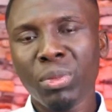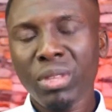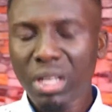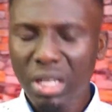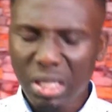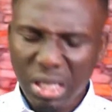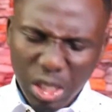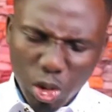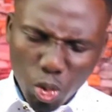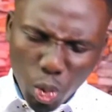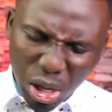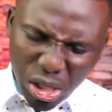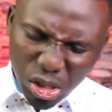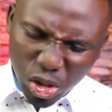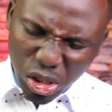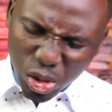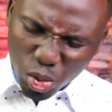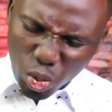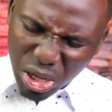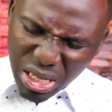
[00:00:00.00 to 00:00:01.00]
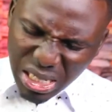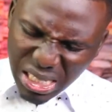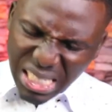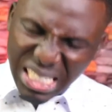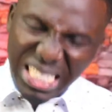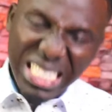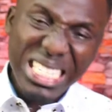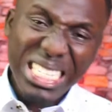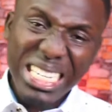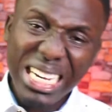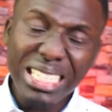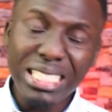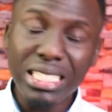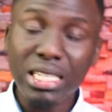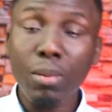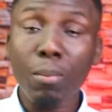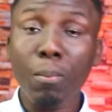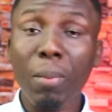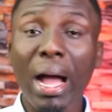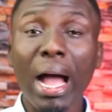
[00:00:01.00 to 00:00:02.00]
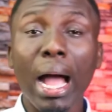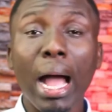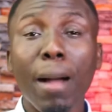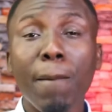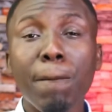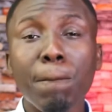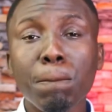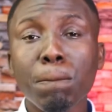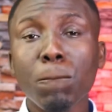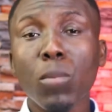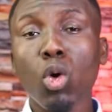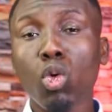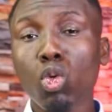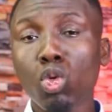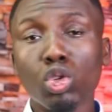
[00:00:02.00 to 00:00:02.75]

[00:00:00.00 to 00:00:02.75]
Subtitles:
it says one sink pa mo